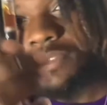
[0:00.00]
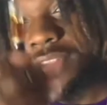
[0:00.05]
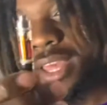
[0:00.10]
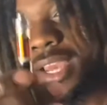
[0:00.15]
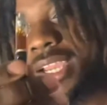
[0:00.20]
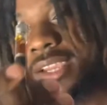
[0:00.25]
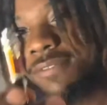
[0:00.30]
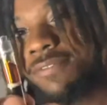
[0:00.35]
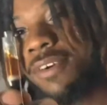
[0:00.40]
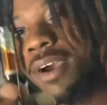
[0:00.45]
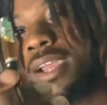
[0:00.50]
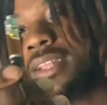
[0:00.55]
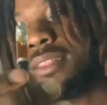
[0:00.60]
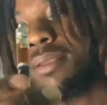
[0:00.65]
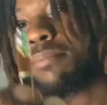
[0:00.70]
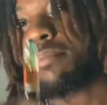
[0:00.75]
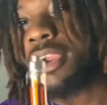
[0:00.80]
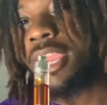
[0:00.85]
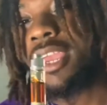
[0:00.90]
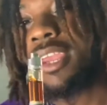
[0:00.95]
I can find the
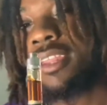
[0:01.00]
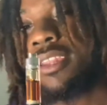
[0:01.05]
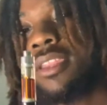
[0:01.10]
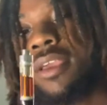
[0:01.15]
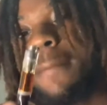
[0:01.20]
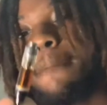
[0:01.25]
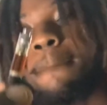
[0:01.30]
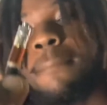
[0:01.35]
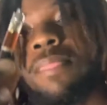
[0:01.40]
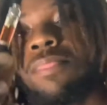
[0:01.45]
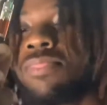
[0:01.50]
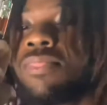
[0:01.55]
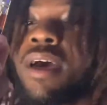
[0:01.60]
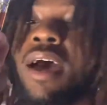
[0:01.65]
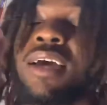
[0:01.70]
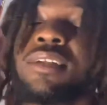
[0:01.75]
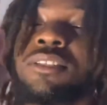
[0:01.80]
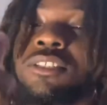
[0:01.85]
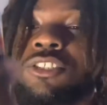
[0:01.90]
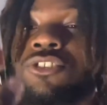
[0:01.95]
brand that
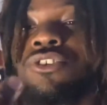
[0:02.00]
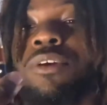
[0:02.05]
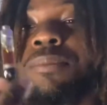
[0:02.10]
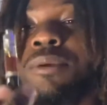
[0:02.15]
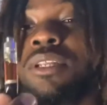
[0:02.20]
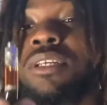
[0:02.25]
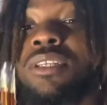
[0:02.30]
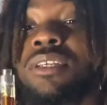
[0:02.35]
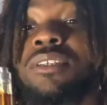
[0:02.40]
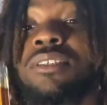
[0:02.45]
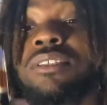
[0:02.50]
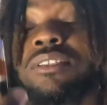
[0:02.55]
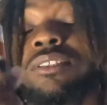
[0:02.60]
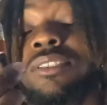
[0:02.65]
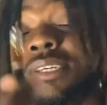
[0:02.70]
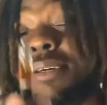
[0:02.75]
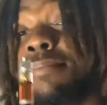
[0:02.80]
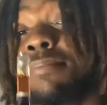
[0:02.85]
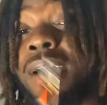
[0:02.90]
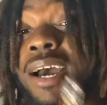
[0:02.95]
distributed this to
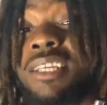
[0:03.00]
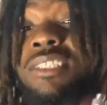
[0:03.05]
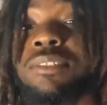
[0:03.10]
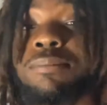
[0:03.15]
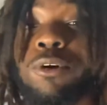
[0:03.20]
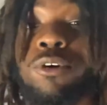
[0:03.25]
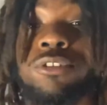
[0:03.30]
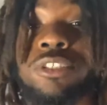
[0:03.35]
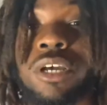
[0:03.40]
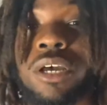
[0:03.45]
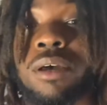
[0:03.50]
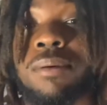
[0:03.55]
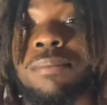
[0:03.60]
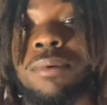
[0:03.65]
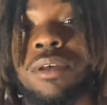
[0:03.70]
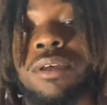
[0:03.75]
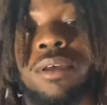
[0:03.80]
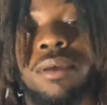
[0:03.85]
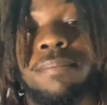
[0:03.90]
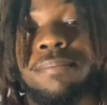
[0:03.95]
my smoke shop
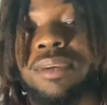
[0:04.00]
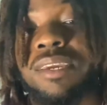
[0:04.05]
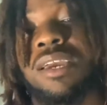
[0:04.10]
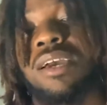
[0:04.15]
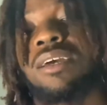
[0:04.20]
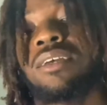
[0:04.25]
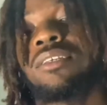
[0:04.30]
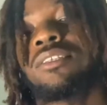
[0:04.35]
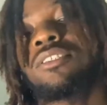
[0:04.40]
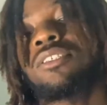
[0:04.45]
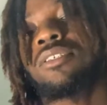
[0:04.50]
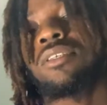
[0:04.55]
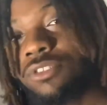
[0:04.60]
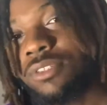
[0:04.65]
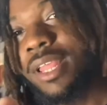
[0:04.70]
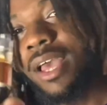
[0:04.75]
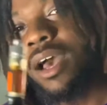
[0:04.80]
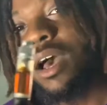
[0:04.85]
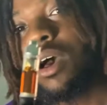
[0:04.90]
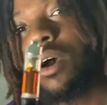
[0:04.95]
because
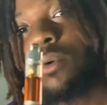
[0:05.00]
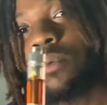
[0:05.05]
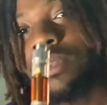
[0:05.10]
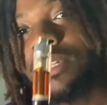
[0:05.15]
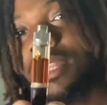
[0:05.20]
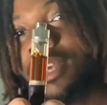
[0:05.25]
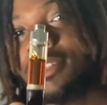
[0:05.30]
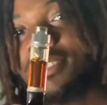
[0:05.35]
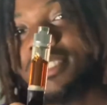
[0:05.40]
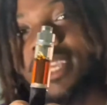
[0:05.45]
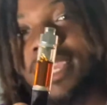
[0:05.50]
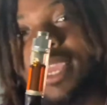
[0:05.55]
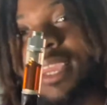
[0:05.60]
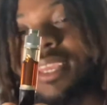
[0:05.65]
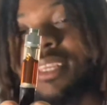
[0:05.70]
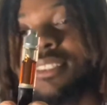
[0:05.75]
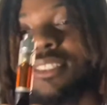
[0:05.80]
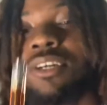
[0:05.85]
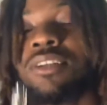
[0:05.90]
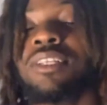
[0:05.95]
now when Delta 8 is
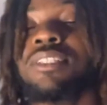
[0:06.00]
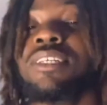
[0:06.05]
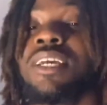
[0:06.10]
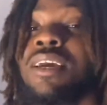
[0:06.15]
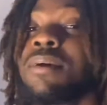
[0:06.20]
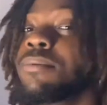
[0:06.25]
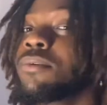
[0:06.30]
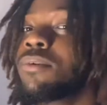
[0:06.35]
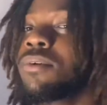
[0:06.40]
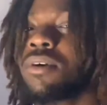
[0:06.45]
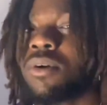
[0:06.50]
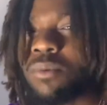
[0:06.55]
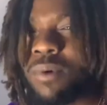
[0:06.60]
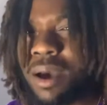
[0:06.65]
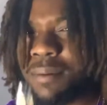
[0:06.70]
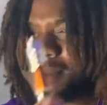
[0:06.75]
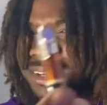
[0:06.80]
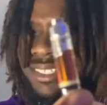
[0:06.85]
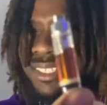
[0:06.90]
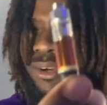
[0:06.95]
on the table, why am I
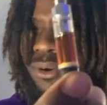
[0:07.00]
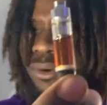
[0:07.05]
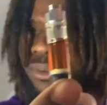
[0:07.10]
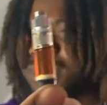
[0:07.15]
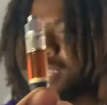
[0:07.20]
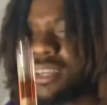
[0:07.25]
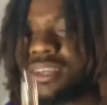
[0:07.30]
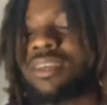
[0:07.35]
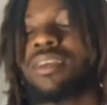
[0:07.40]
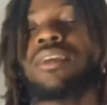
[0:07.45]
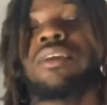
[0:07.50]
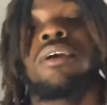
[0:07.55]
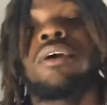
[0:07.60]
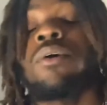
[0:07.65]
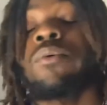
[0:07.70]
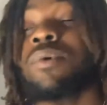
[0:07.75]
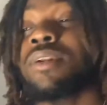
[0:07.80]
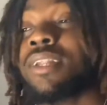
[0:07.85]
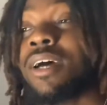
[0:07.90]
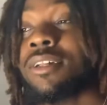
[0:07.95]
still holding when
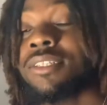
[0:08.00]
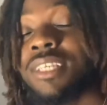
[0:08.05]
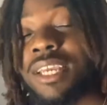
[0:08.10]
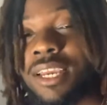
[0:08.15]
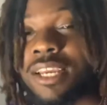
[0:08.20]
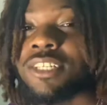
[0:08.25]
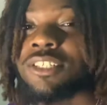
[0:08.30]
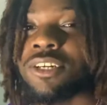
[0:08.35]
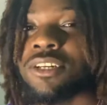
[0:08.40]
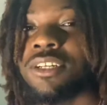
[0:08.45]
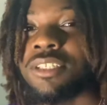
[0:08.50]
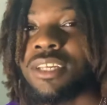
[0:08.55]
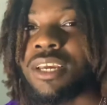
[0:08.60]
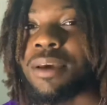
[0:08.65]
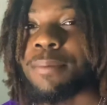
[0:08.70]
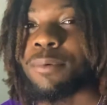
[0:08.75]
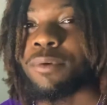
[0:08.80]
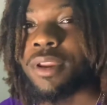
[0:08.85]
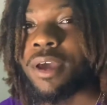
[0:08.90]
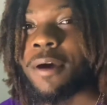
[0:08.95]
Delta 8 is on the table
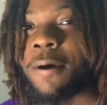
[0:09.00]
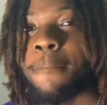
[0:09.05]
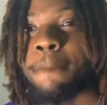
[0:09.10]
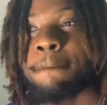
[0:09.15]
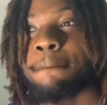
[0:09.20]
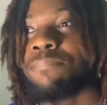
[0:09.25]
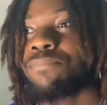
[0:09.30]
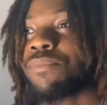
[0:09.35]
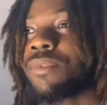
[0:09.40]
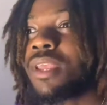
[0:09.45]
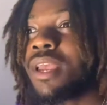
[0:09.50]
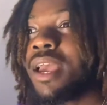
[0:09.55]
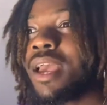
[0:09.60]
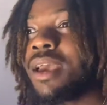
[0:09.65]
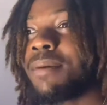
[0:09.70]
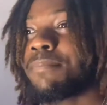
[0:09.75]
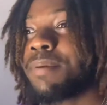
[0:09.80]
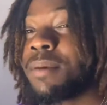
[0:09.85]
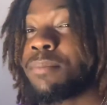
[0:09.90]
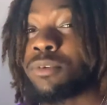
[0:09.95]
now and
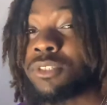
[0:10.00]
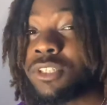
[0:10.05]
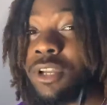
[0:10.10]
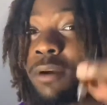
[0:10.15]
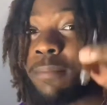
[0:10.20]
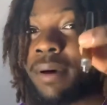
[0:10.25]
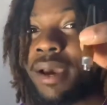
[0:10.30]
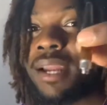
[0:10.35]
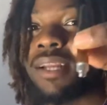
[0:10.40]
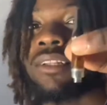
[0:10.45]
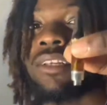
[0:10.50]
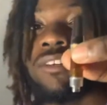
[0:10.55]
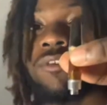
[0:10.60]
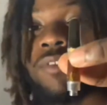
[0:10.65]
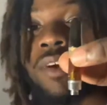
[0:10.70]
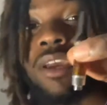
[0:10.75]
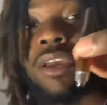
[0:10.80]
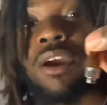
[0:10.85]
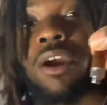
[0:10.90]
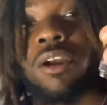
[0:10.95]
people start buying these fake
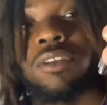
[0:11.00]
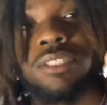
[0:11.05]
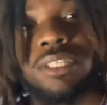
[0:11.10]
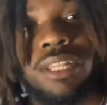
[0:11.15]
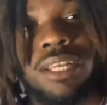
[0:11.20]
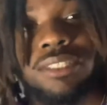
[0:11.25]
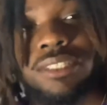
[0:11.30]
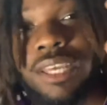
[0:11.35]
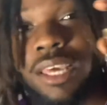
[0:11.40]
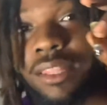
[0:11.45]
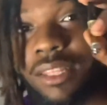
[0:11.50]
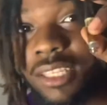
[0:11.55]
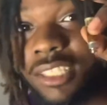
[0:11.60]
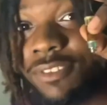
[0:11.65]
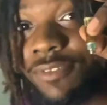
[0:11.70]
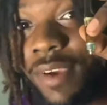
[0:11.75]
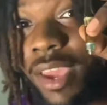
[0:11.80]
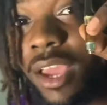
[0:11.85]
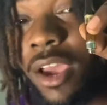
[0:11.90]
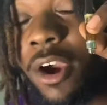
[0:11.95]
carts, and let's say these
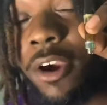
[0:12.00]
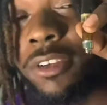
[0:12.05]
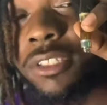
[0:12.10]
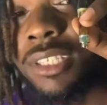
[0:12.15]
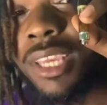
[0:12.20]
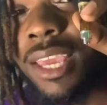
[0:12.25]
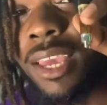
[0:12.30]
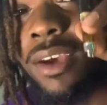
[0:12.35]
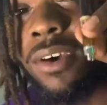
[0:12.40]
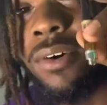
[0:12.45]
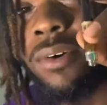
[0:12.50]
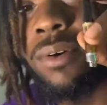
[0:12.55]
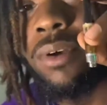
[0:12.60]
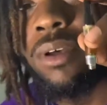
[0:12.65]
fake carts kill,